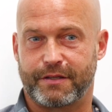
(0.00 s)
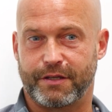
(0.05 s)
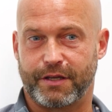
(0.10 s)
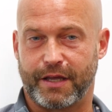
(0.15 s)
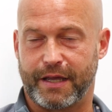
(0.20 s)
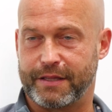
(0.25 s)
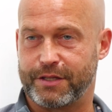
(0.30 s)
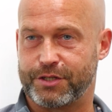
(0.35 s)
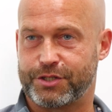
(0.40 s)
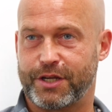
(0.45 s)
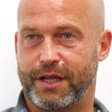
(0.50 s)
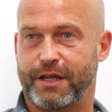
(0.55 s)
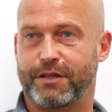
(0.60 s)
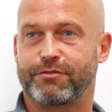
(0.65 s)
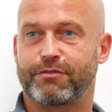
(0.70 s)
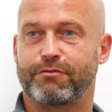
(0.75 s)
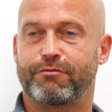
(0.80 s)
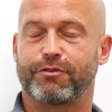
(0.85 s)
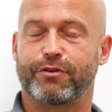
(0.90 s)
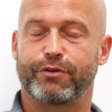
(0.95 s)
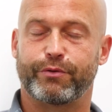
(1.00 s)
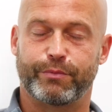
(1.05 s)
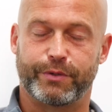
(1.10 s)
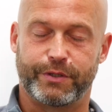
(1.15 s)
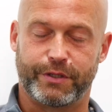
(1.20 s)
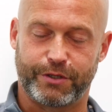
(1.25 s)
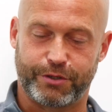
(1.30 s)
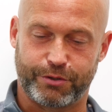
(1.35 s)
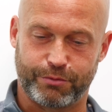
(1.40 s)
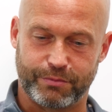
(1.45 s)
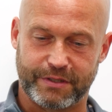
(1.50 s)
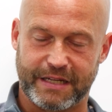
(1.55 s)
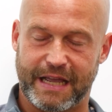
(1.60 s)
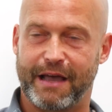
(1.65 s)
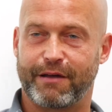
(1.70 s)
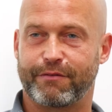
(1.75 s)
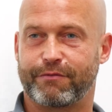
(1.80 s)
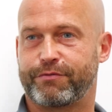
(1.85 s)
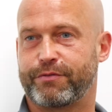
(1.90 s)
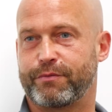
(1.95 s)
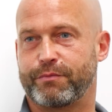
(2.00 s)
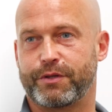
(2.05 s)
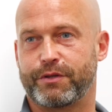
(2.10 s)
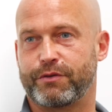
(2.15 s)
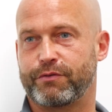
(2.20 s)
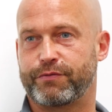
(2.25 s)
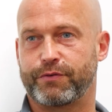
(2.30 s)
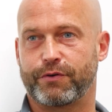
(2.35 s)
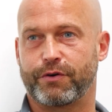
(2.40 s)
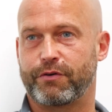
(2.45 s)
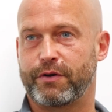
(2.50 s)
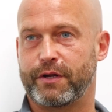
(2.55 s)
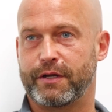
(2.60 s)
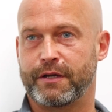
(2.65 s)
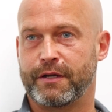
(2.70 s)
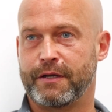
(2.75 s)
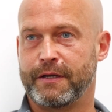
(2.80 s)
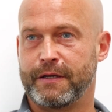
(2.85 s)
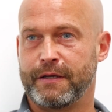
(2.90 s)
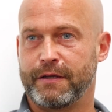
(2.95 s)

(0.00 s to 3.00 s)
you get in the changing room and you come down from the euphoria,